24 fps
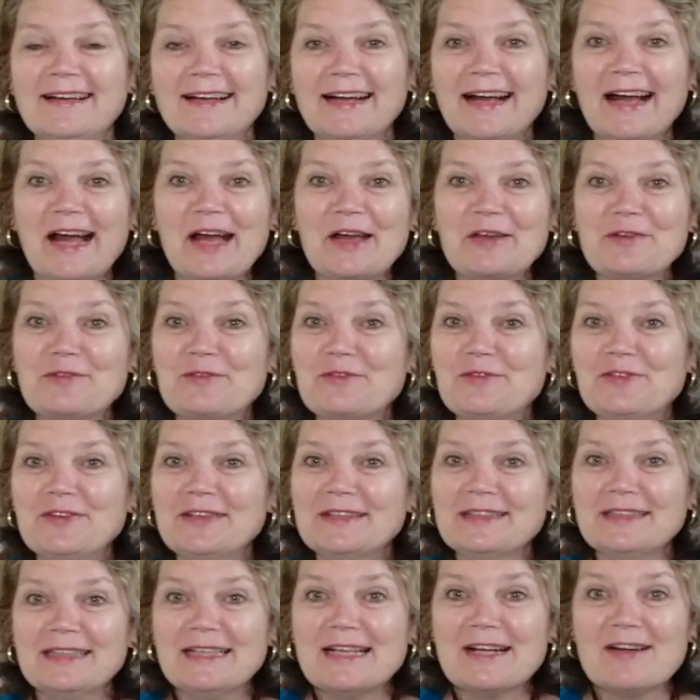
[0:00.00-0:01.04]
I
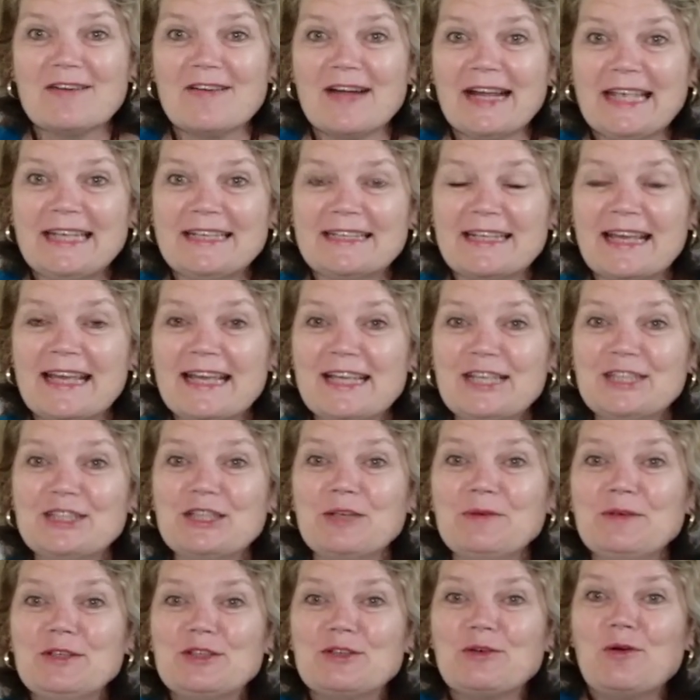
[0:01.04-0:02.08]
feel great.
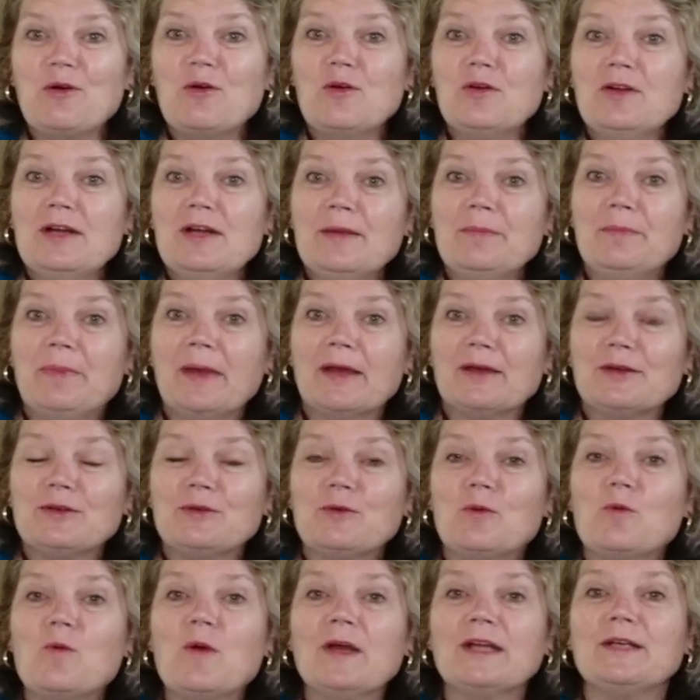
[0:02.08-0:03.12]
So it's all about
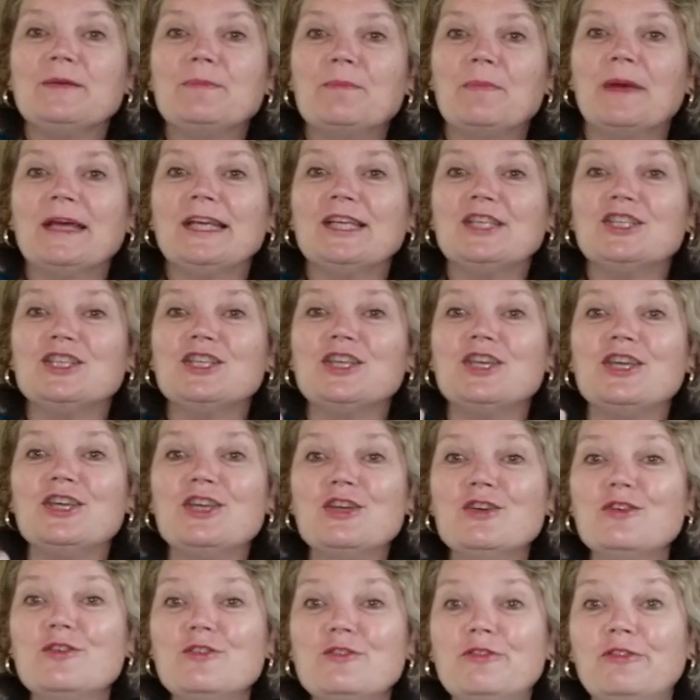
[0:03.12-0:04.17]
what makes
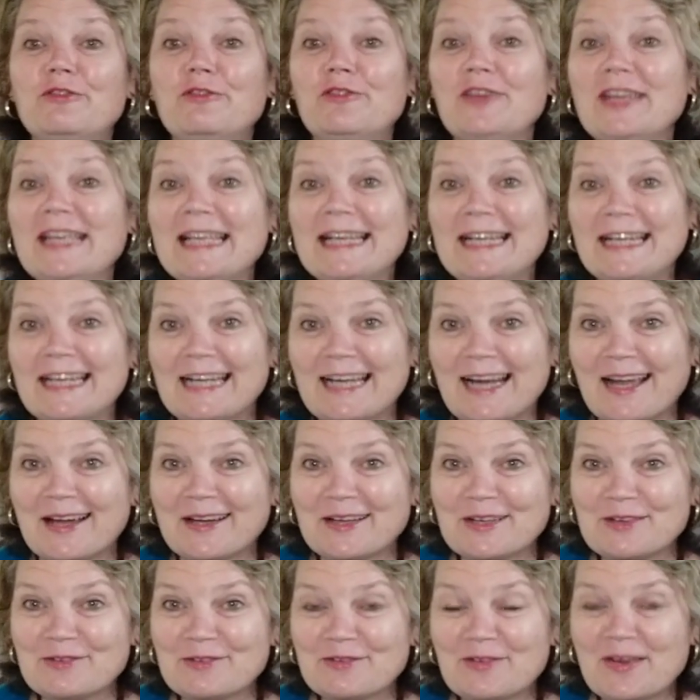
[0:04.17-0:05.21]
you feel
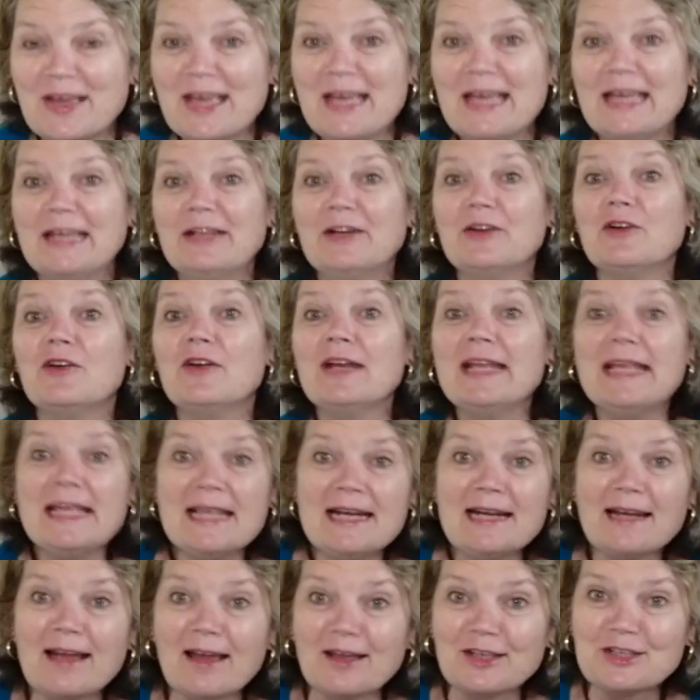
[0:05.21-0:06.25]
alive.
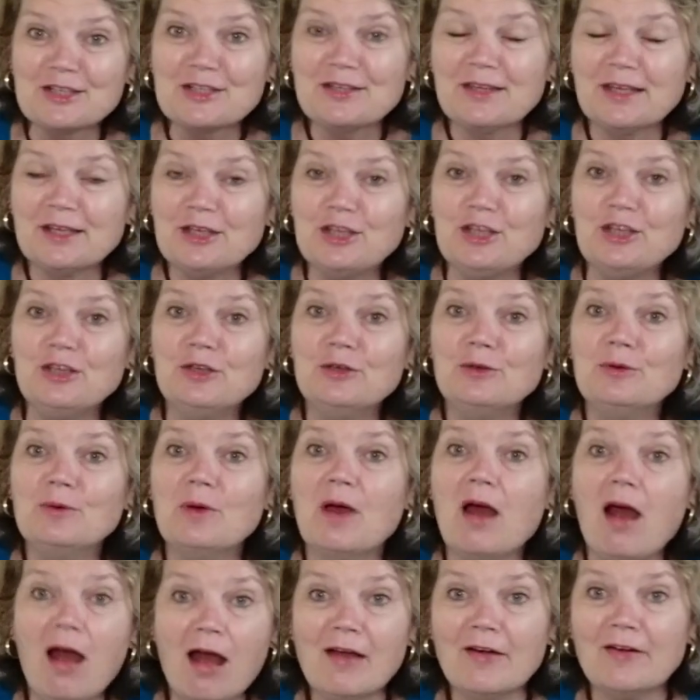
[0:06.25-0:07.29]
Realize that you
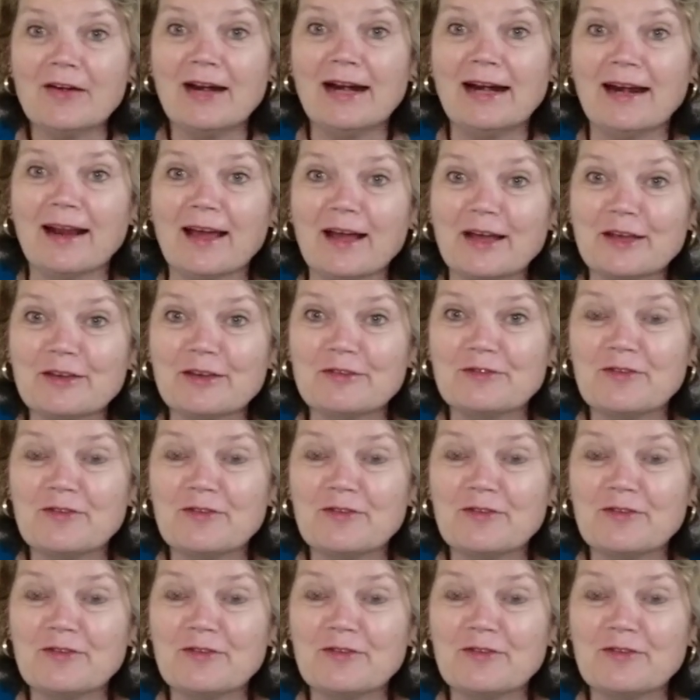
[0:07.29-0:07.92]
are alive.